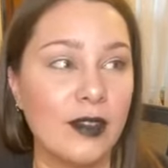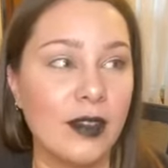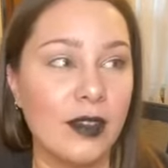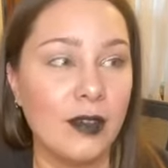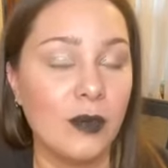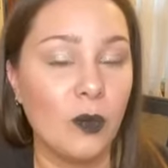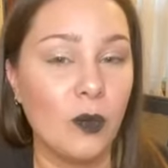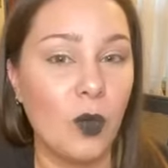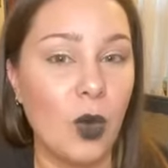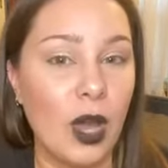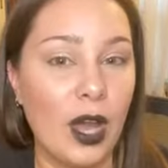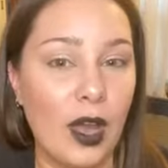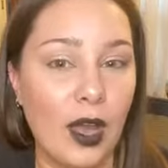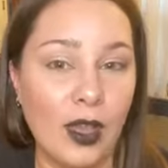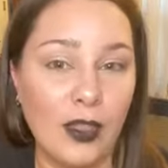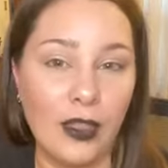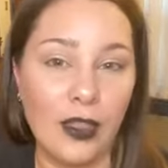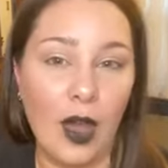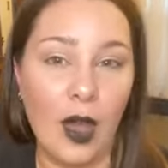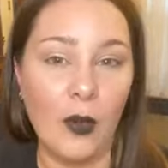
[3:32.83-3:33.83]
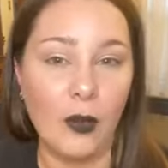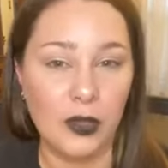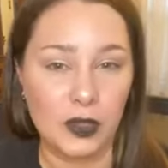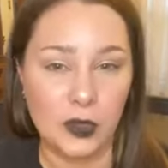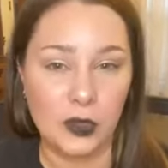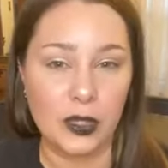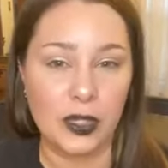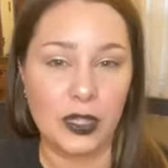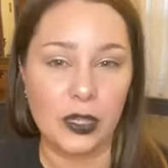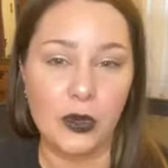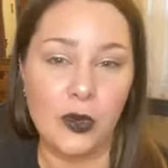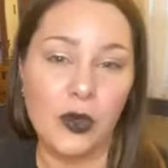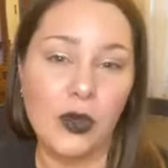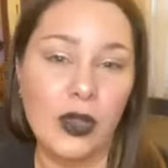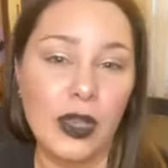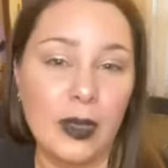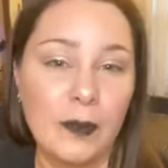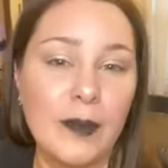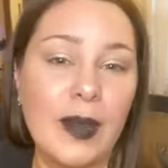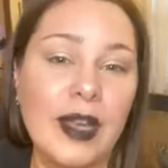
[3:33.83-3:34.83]
what I thought was really cool,
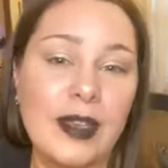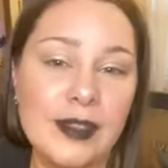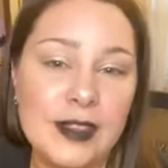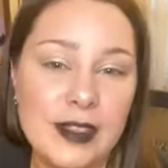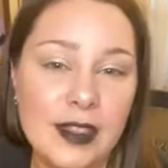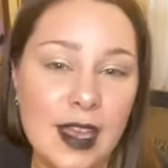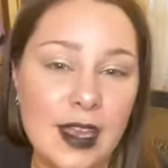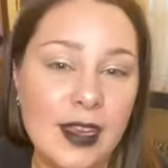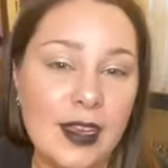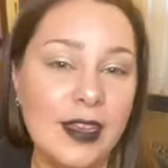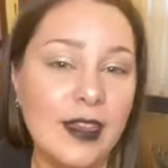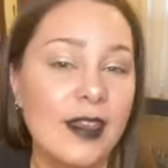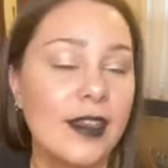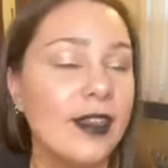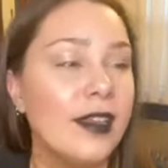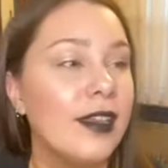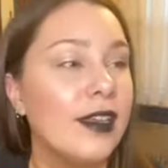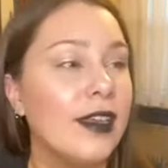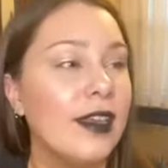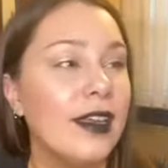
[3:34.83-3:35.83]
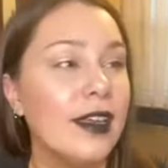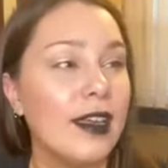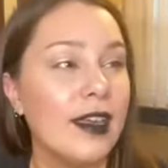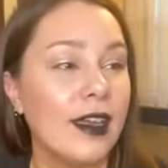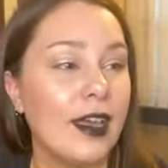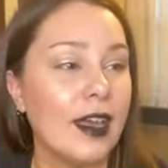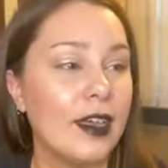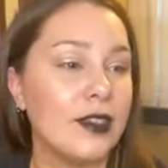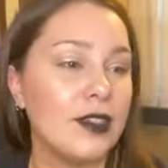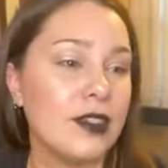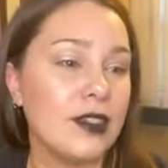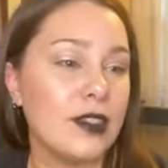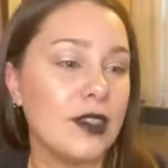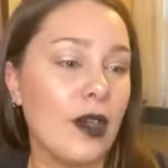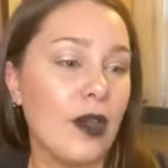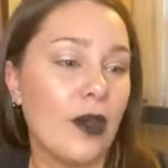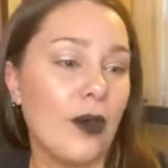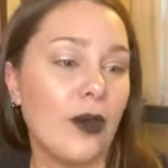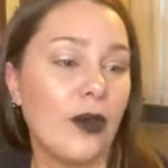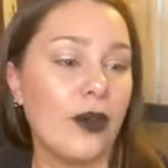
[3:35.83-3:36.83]
like, my aesthetic. And
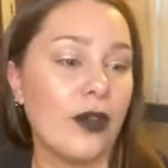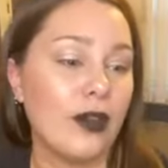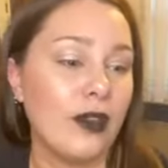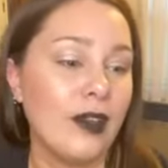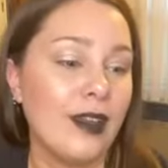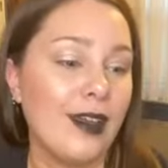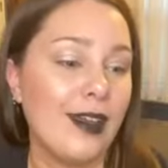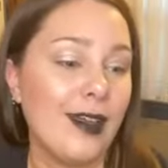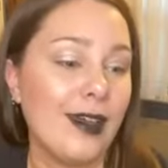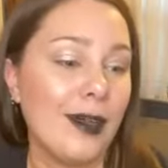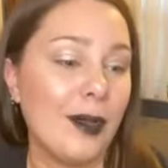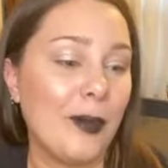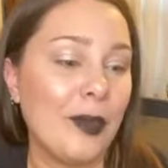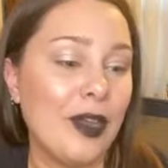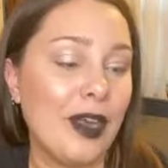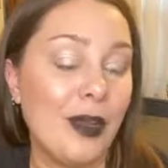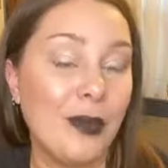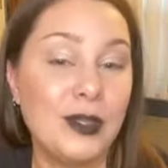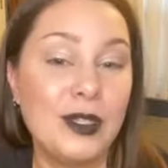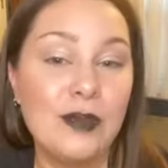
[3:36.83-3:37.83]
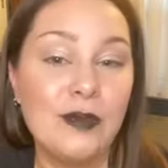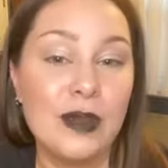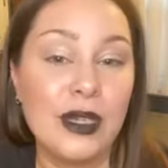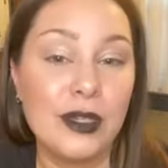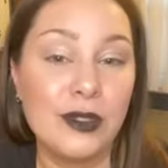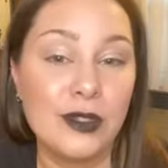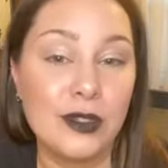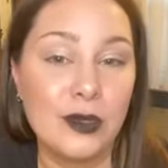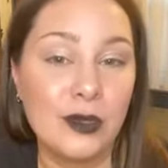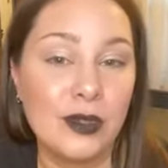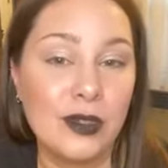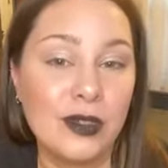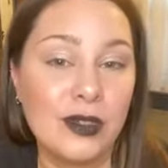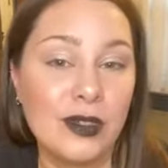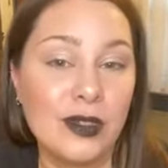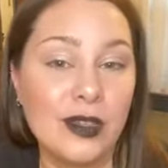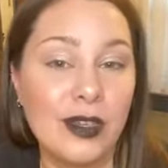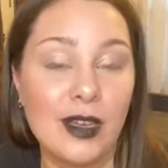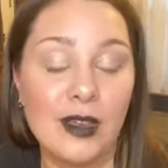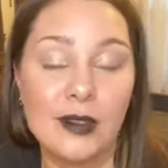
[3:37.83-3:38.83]
so, I was in middle school,
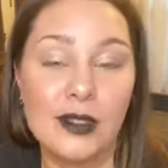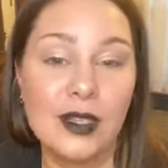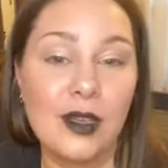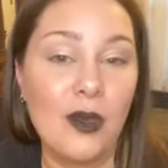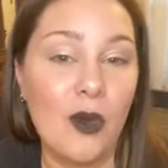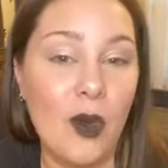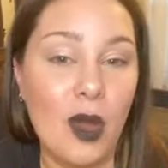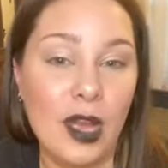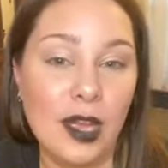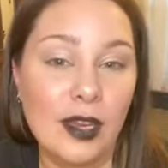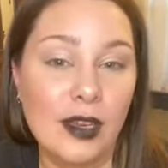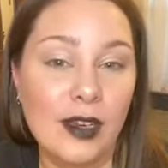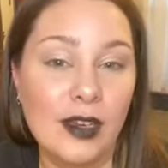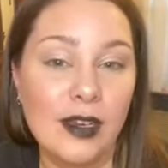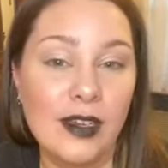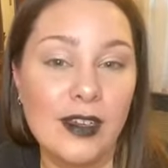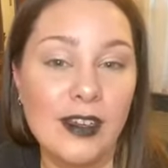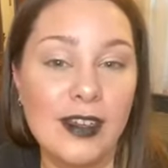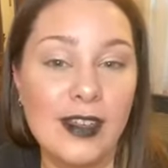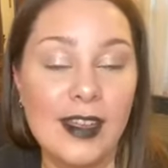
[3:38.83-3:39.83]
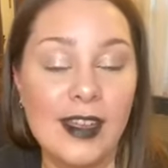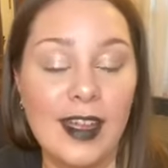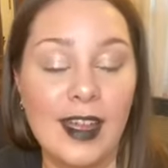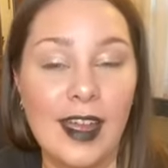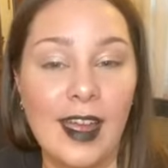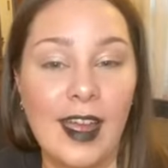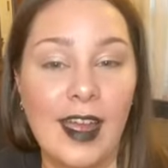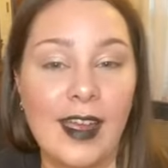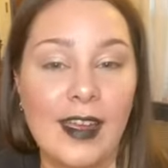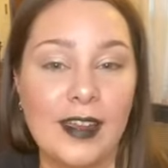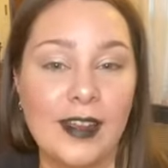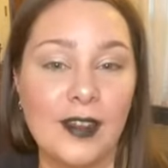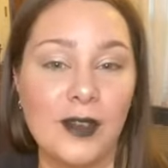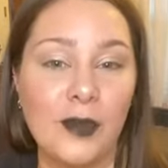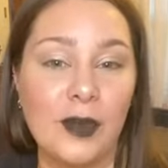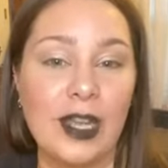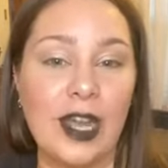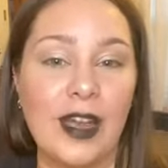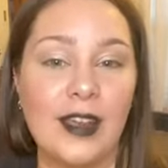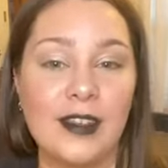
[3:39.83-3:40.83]
I was in choir, and
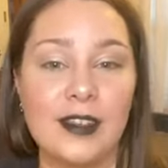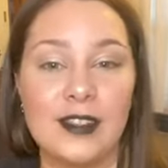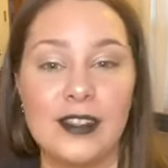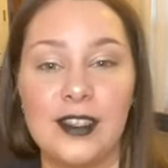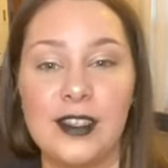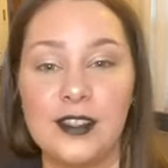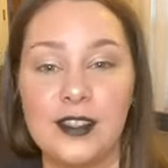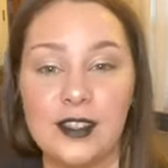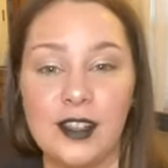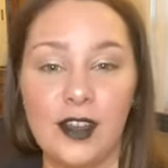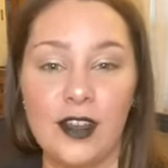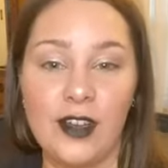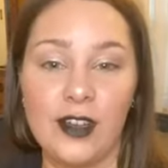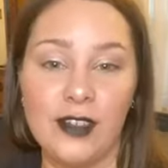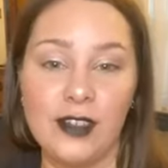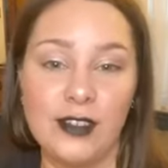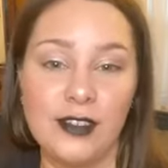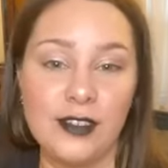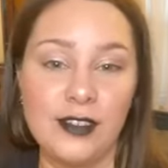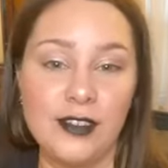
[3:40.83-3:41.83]
we had to sing a song,